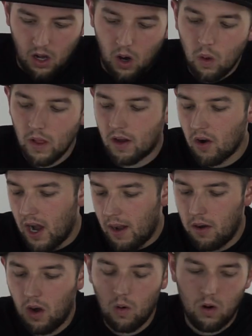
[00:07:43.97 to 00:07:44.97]
Holy
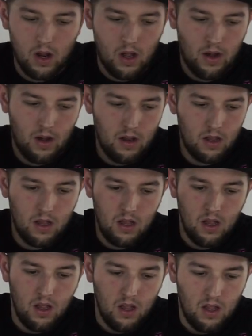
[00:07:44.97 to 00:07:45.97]
crap, hold on.
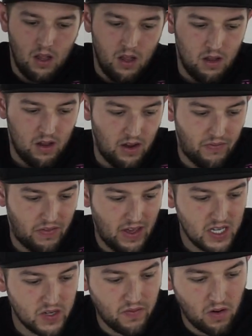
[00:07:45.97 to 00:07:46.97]
If
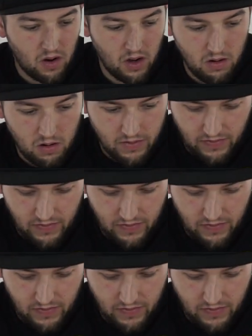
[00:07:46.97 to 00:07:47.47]
that's for real,